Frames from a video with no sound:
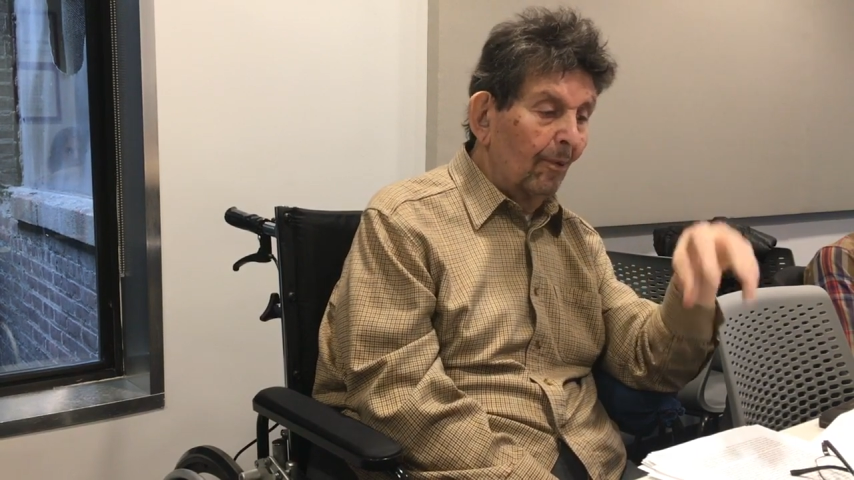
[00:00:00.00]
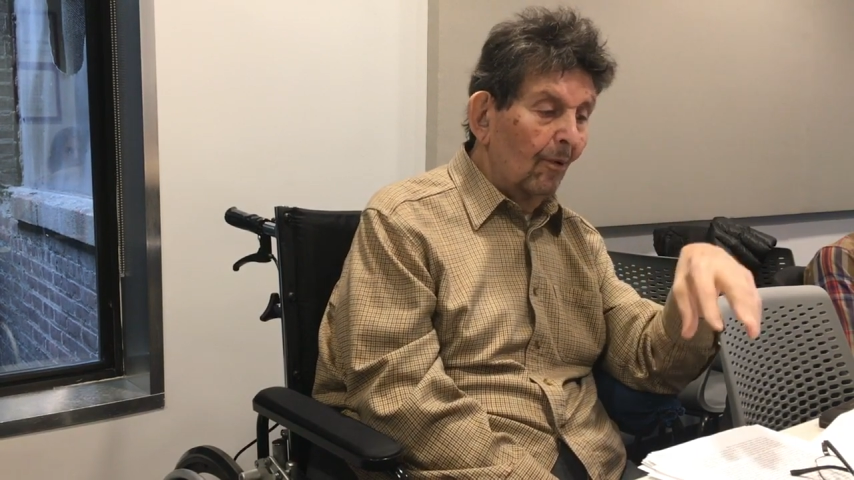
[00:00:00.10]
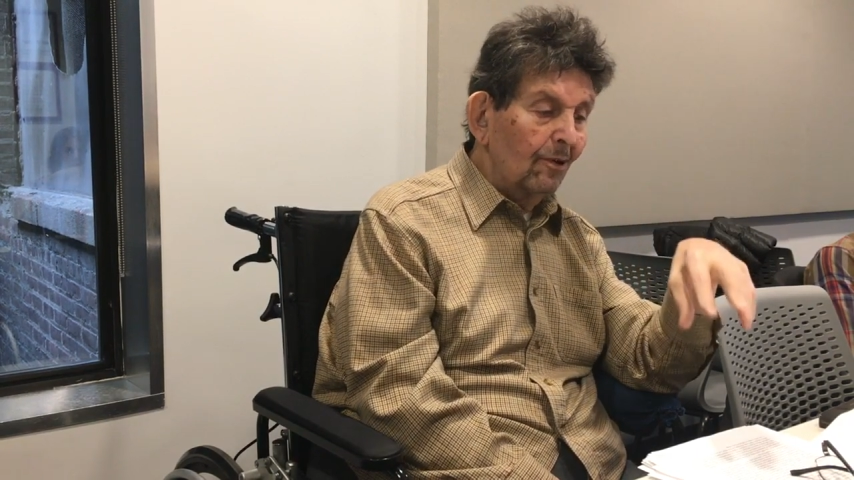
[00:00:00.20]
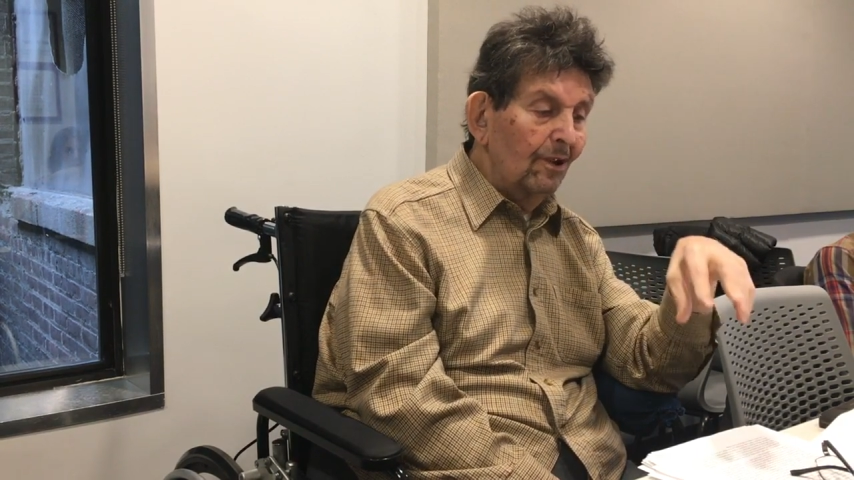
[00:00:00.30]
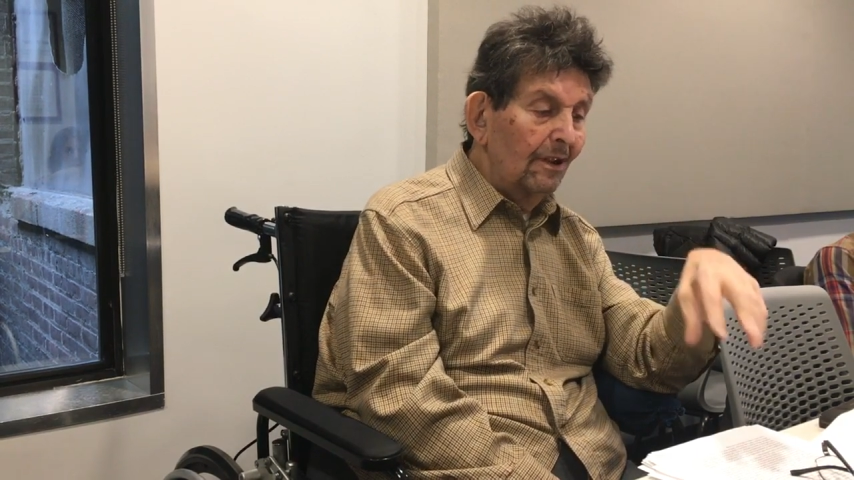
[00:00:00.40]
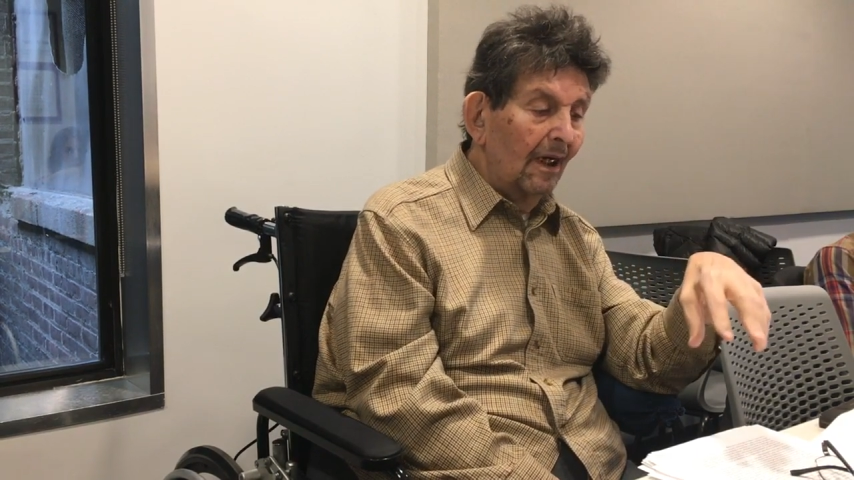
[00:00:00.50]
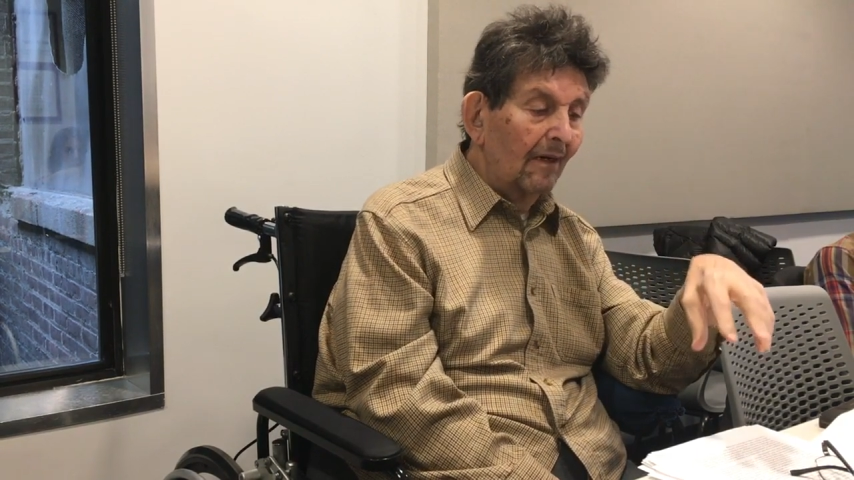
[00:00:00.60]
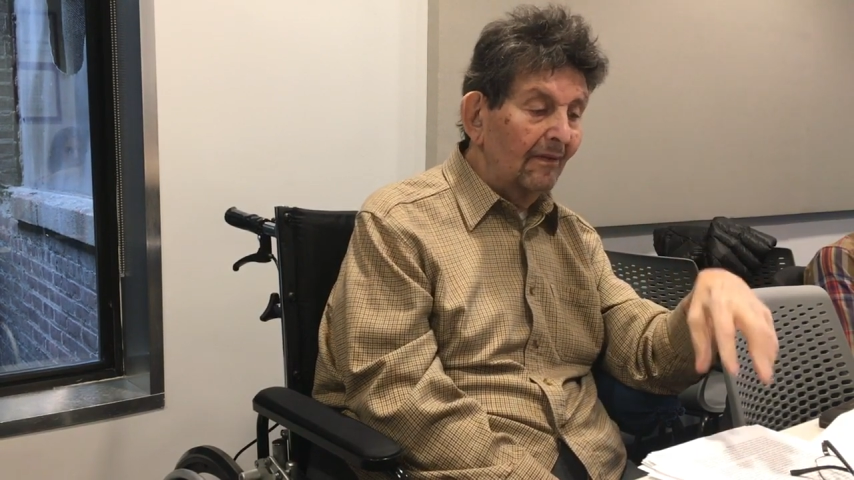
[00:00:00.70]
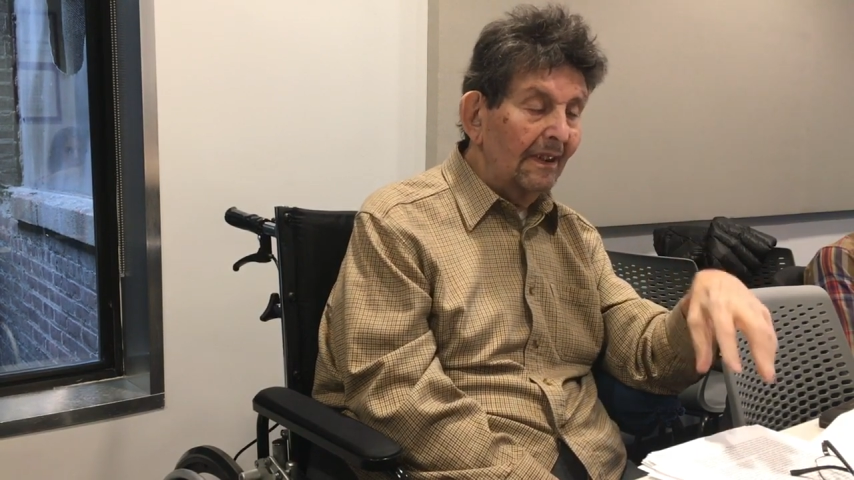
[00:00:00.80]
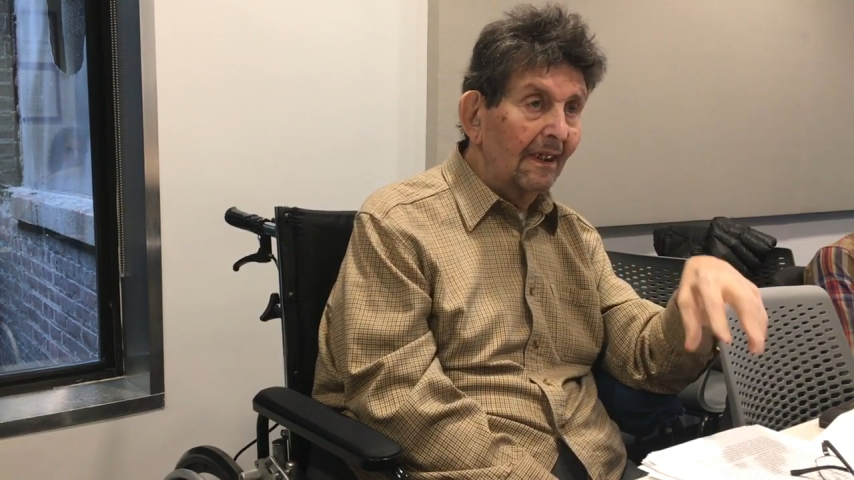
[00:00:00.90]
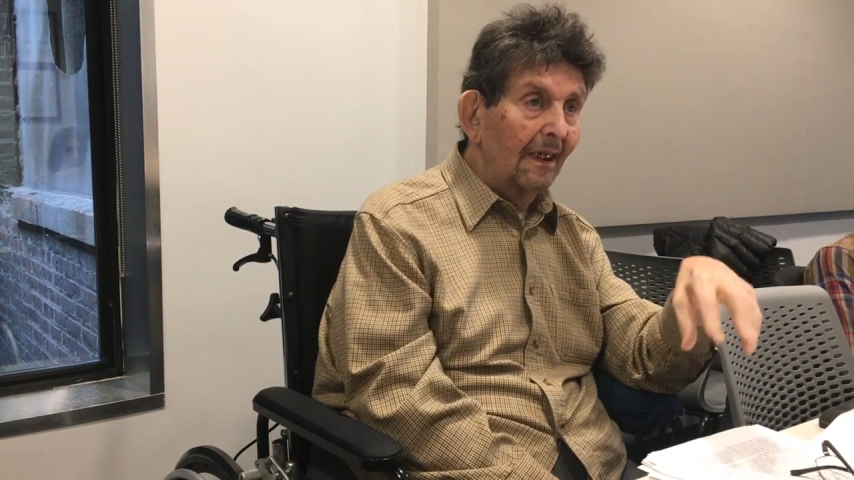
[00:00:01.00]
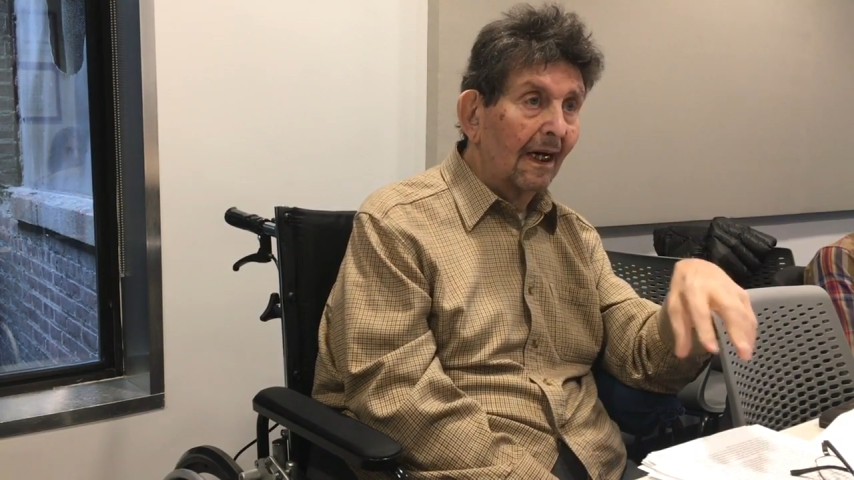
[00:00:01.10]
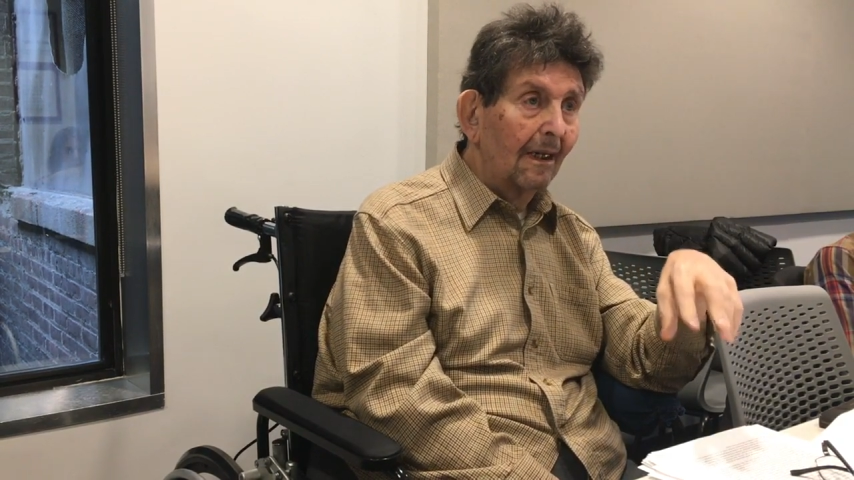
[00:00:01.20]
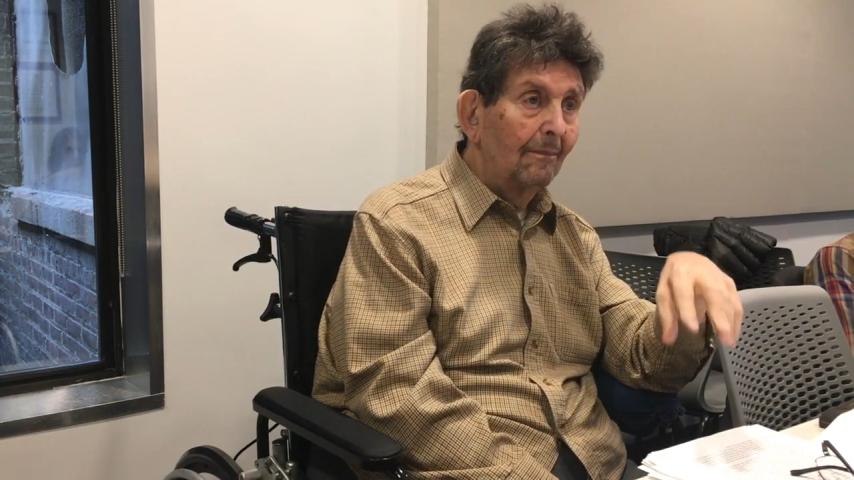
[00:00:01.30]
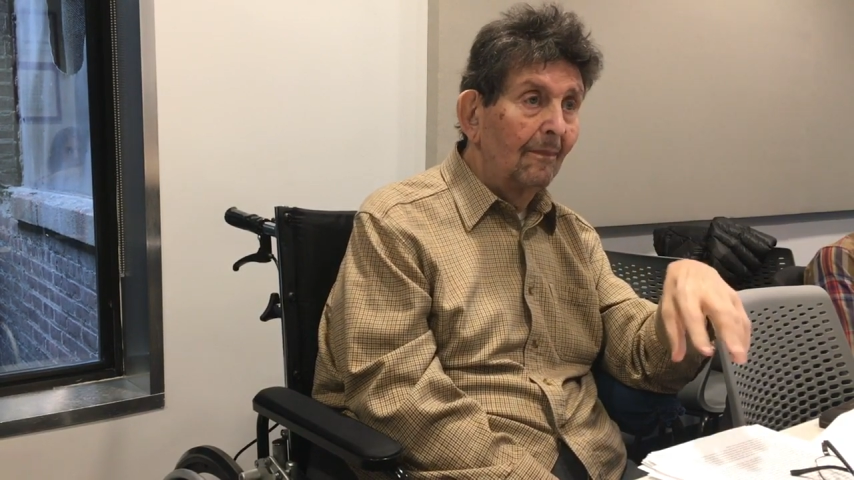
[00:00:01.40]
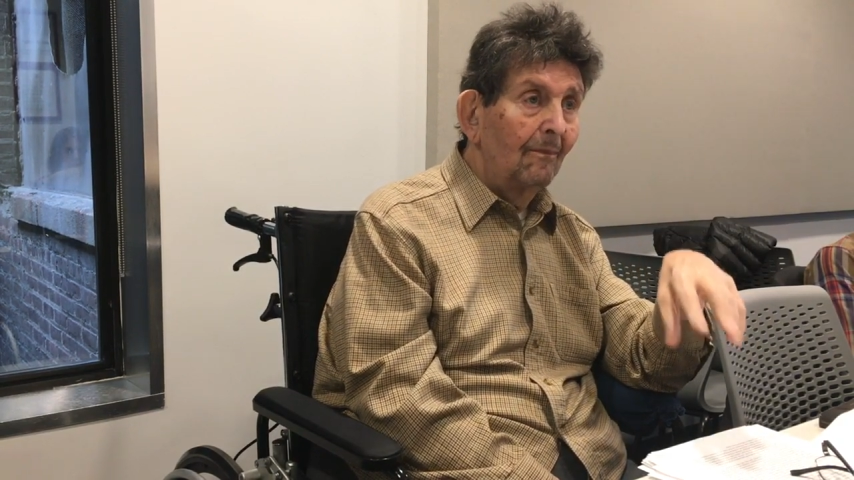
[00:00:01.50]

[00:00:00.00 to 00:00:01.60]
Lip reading: portion of the